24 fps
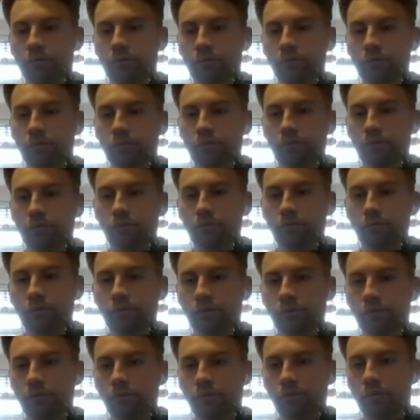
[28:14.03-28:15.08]

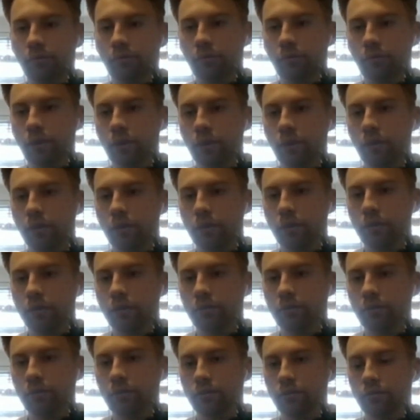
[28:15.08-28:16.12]

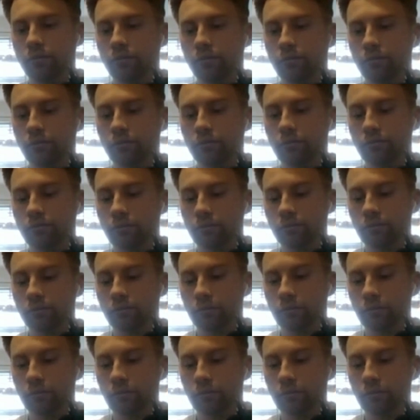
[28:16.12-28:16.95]
[no speech]